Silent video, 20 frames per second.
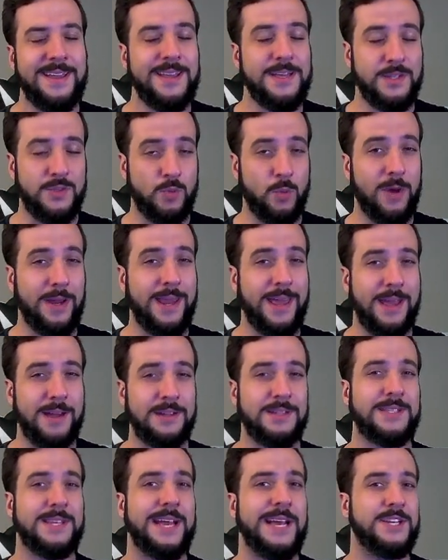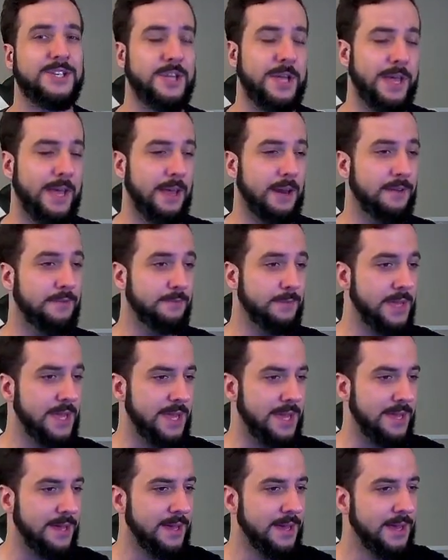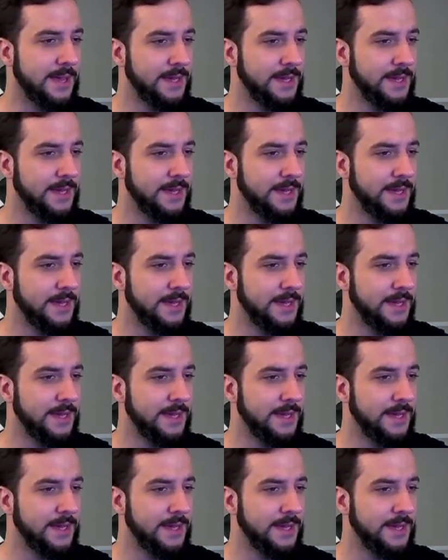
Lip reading: is 1 Air Slash ahead of me,